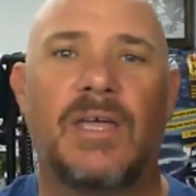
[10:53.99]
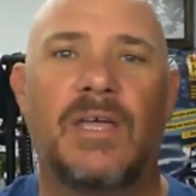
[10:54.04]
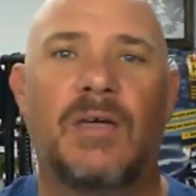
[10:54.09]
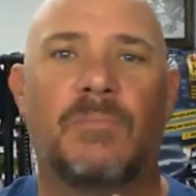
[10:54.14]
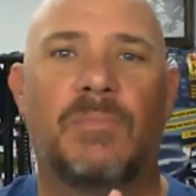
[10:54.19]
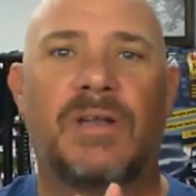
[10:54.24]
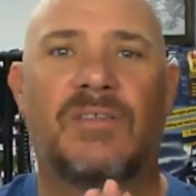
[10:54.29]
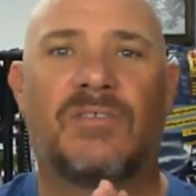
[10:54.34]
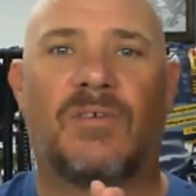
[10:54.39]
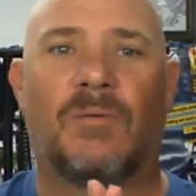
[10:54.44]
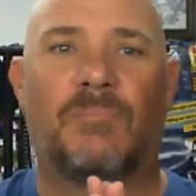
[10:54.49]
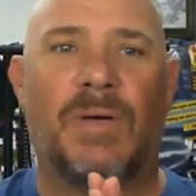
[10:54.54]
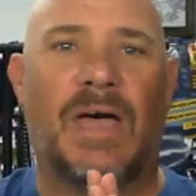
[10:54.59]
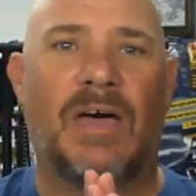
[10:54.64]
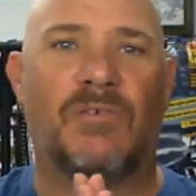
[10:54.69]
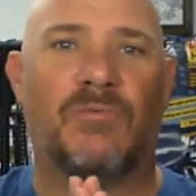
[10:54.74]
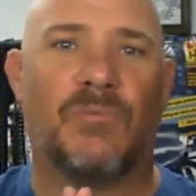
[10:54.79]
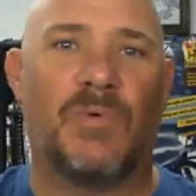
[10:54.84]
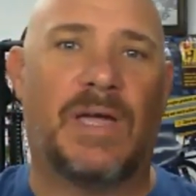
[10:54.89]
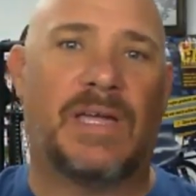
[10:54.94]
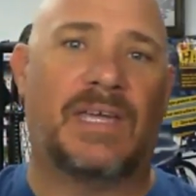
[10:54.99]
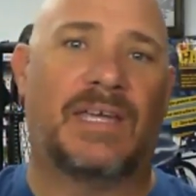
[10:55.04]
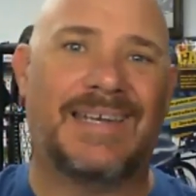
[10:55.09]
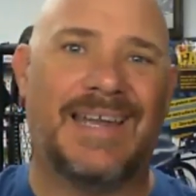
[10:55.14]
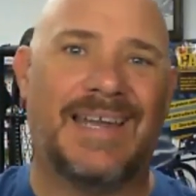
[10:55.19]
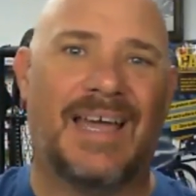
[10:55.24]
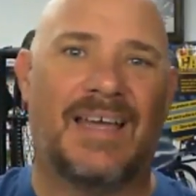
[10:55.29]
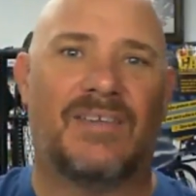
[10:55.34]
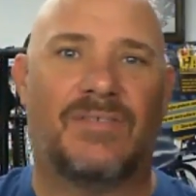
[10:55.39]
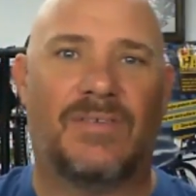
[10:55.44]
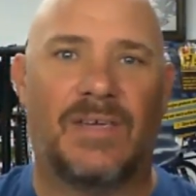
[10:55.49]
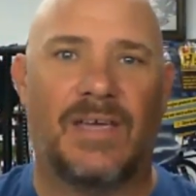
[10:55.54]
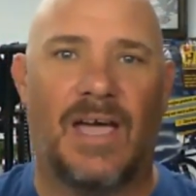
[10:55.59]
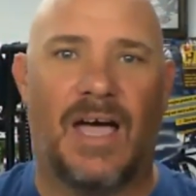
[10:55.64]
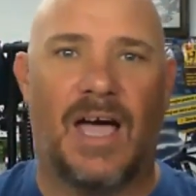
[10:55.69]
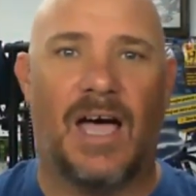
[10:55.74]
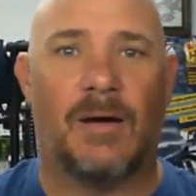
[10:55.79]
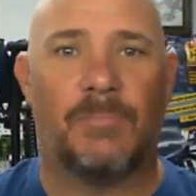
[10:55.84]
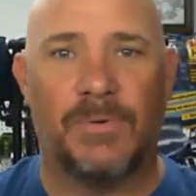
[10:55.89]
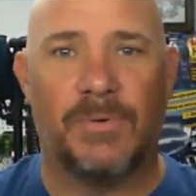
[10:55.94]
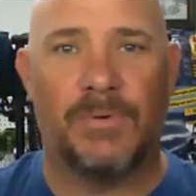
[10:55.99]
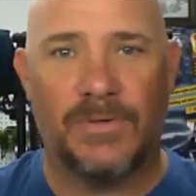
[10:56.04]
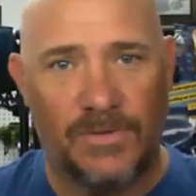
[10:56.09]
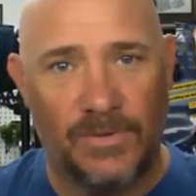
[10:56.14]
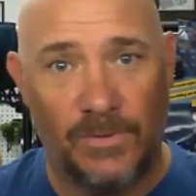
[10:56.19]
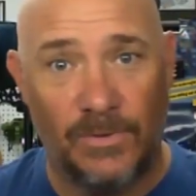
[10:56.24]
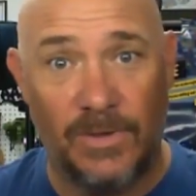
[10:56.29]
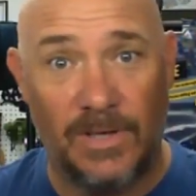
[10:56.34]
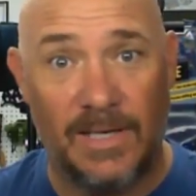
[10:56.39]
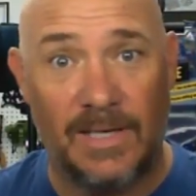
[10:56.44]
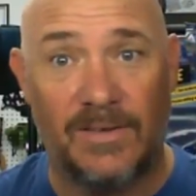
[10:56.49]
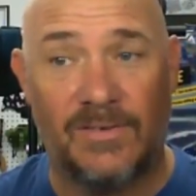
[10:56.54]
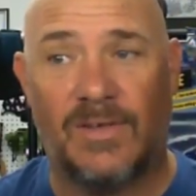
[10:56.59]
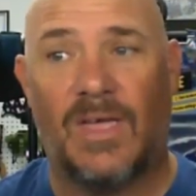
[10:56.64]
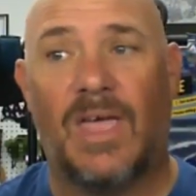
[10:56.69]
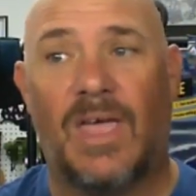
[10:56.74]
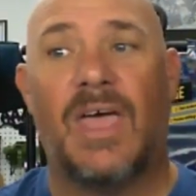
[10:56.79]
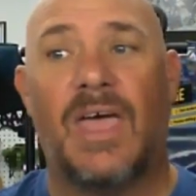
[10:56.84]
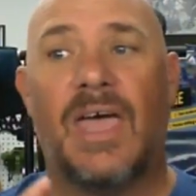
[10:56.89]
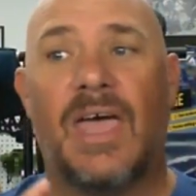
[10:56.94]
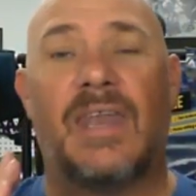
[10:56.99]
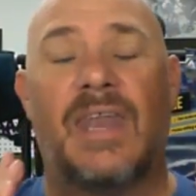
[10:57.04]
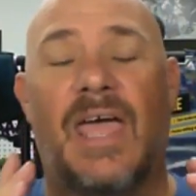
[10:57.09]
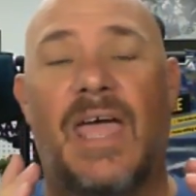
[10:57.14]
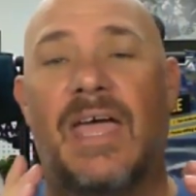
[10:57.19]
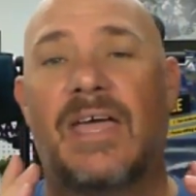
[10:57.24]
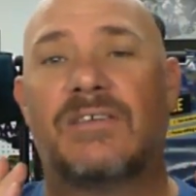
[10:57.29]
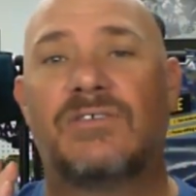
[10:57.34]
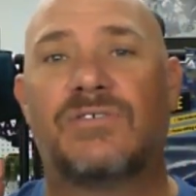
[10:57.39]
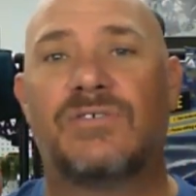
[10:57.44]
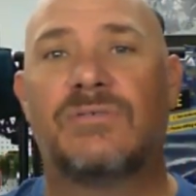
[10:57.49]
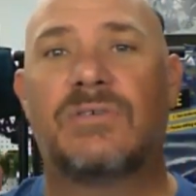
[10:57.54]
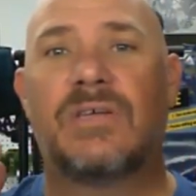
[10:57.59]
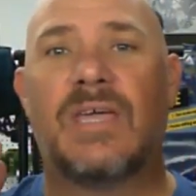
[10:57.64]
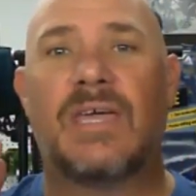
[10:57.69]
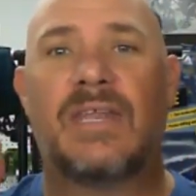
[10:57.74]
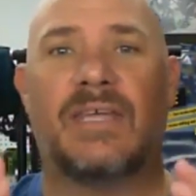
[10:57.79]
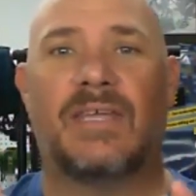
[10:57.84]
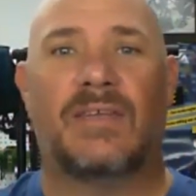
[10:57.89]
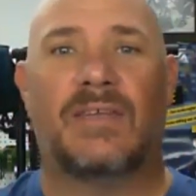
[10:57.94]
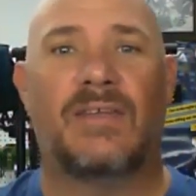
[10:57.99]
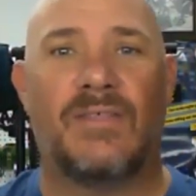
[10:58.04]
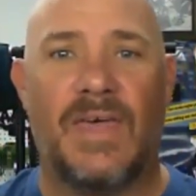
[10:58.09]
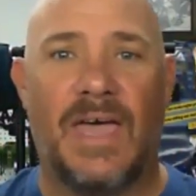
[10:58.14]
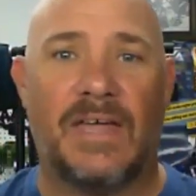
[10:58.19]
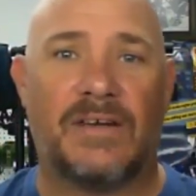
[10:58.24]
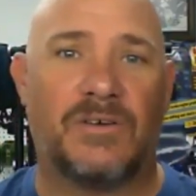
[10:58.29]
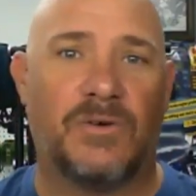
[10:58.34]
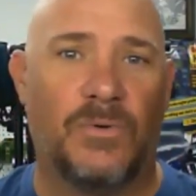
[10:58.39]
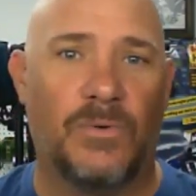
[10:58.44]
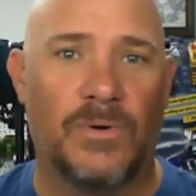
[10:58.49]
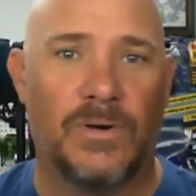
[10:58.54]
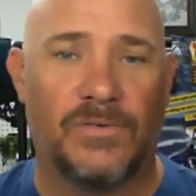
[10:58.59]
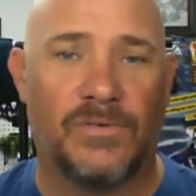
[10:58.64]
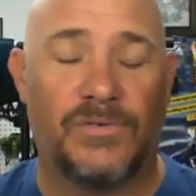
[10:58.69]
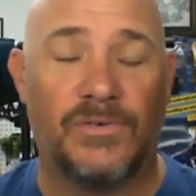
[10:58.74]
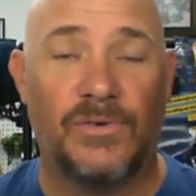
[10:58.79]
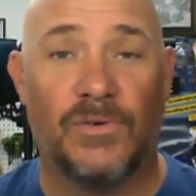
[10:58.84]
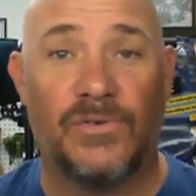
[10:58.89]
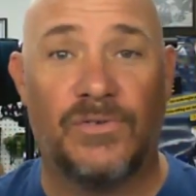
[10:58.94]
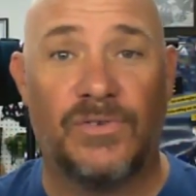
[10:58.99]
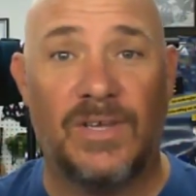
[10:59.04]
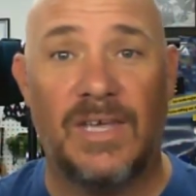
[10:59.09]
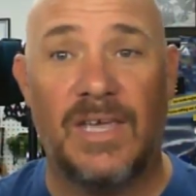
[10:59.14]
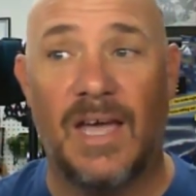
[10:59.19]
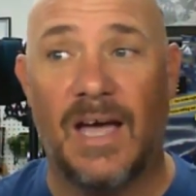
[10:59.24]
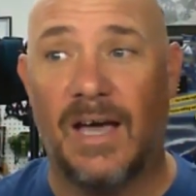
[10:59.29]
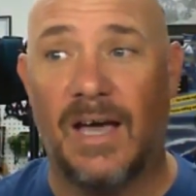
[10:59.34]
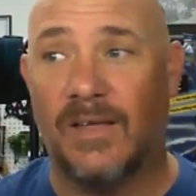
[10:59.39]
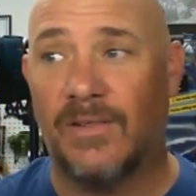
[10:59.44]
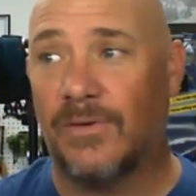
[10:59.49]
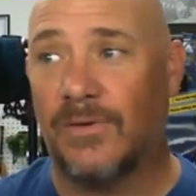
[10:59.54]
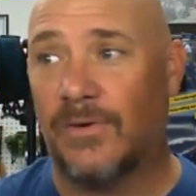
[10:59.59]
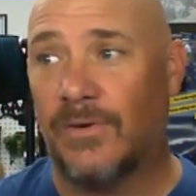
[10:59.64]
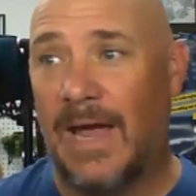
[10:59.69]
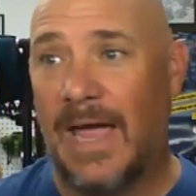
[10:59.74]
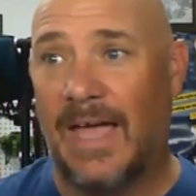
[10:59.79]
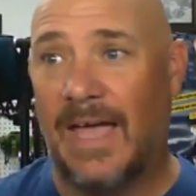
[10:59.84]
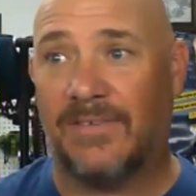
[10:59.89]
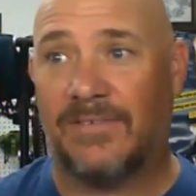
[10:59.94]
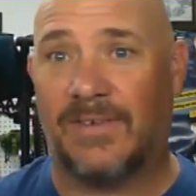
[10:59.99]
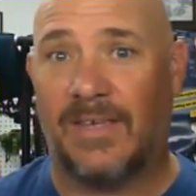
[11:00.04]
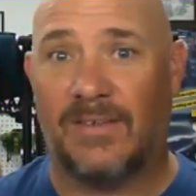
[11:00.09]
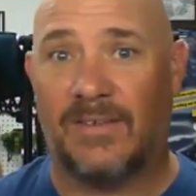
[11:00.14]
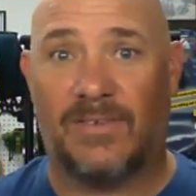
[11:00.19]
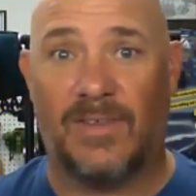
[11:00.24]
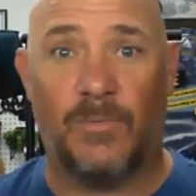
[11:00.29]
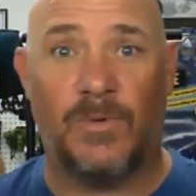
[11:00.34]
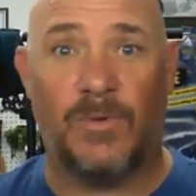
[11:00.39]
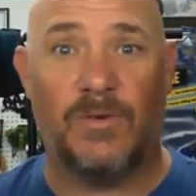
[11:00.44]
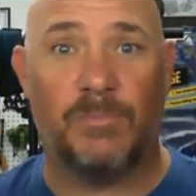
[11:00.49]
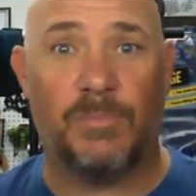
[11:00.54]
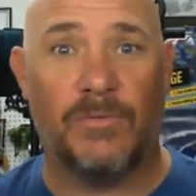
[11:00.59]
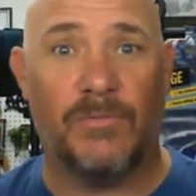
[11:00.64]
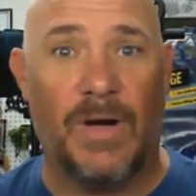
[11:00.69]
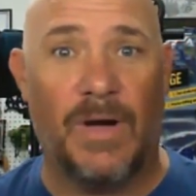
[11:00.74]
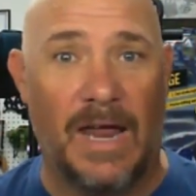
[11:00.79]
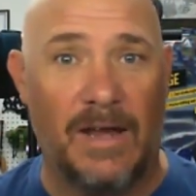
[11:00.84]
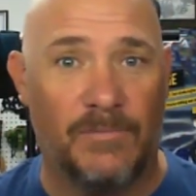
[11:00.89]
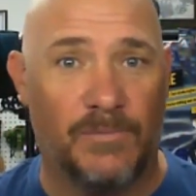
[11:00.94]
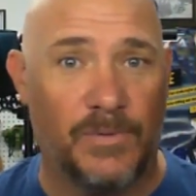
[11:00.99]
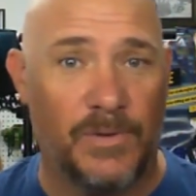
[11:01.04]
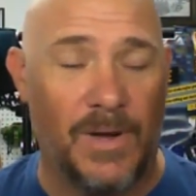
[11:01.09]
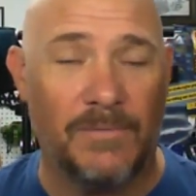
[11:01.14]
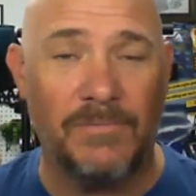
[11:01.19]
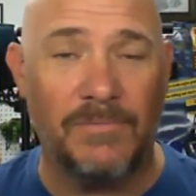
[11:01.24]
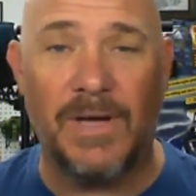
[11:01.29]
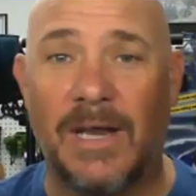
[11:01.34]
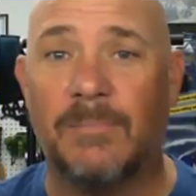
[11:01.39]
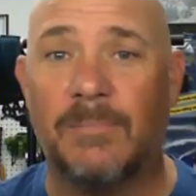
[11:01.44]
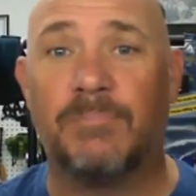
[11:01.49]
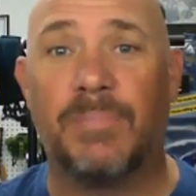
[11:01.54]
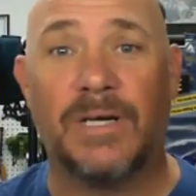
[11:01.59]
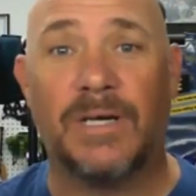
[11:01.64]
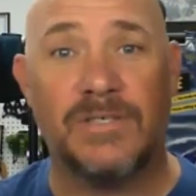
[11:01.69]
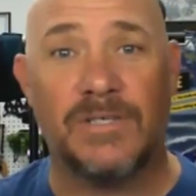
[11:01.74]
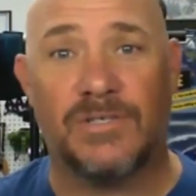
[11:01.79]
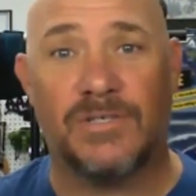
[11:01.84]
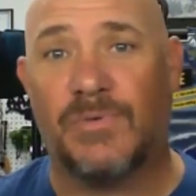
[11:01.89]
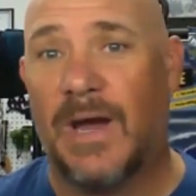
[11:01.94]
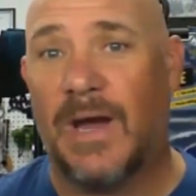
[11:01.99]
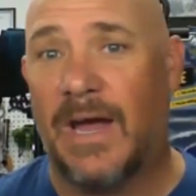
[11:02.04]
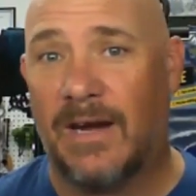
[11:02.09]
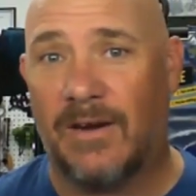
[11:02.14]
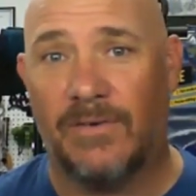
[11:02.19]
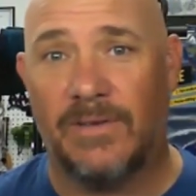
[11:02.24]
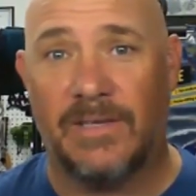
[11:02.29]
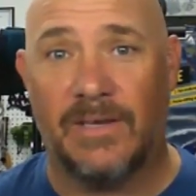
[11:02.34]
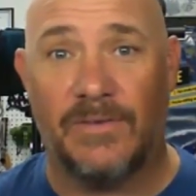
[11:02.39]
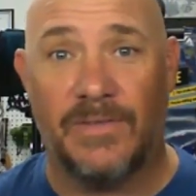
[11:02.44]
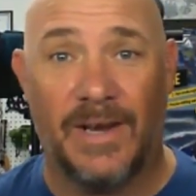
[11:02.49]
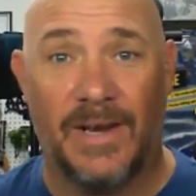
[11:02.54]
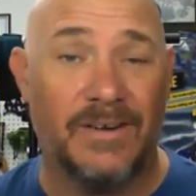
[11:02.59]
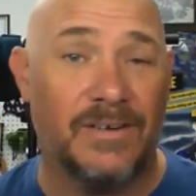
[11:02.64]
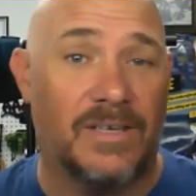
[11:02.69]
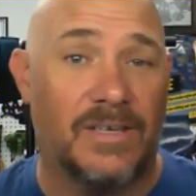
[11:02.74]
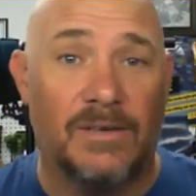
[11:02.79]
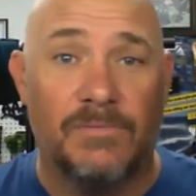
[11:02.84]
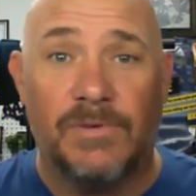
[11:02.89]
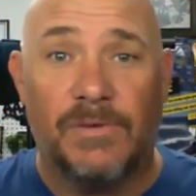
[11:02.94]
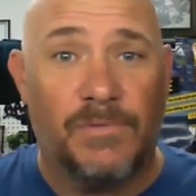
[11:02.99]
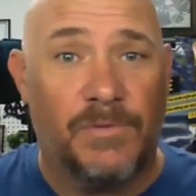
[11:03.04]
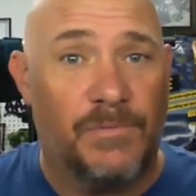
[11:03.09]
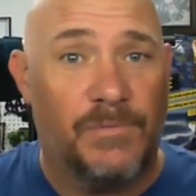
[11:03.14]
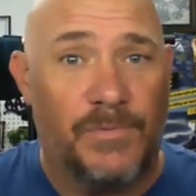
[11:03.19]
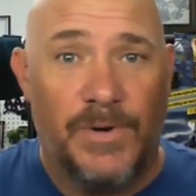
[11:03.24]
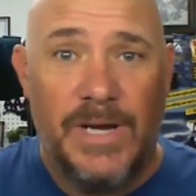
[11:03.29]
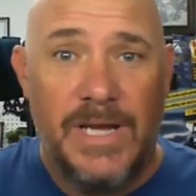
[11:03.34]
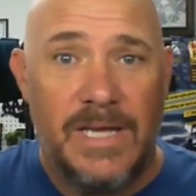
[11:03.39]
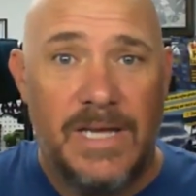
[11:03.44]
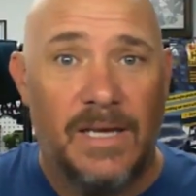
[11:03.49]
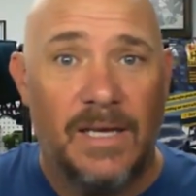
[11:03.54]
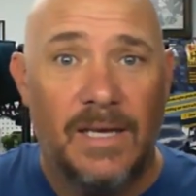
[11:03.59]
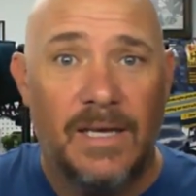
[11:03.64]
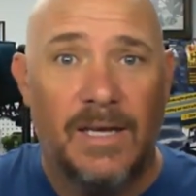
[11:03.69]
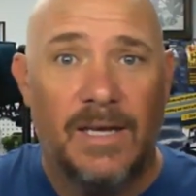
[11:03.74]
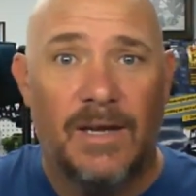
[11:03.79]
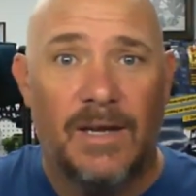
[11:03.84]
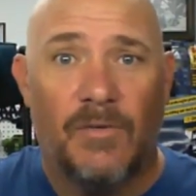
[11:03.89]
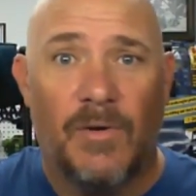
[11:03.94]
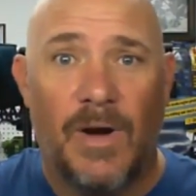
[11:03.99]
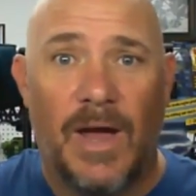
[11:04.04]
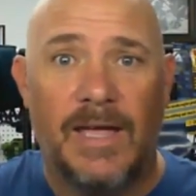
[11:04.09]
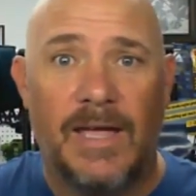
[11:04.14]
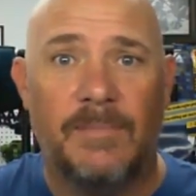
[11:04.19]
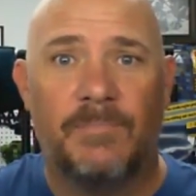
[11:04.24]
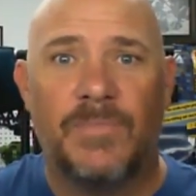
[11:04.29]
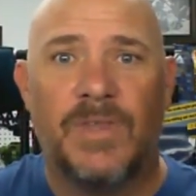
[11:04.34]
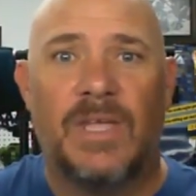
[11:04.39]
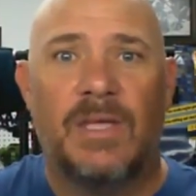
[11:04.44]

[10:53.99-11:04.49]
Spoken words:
But it's about recognizing opportunities. And as you get into that course, you'll see other assets that we've provided for you. I've a budget tracker in there that I'll give you for free, right?